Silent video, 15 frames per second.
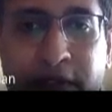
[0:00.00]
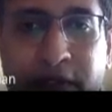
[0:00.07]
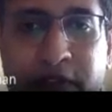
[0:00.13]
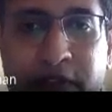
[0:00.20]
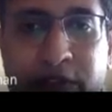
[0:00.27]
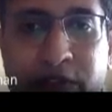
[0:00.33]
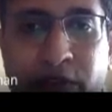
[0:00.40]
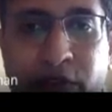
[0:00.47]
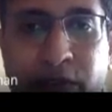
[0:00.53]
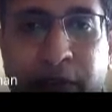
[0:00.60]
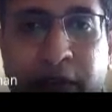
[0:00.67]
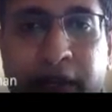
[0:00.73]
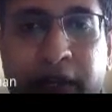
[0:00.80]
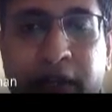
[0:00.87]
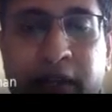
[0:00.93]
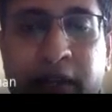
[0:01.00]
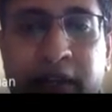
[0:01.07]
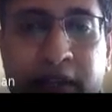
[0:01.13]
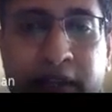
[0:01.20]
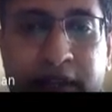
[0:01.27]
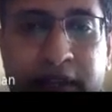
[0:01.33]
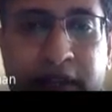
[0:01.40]
which is shown by
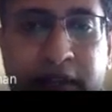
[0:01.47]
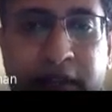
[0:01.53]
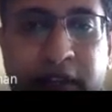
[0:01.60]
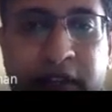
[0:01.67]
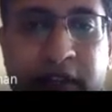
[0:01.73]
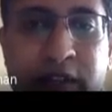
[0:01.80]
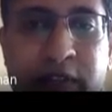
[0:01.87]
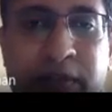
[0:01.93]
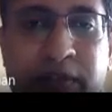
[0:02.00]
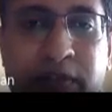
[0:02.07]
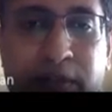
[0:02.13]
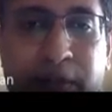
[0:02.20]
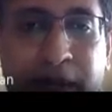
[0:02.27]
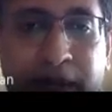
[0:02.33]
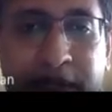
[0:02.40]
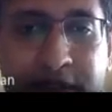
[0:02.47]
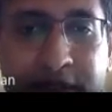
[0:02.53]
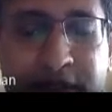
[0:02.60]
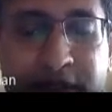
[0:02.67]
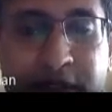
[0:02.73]
essentially linear dispersive bands,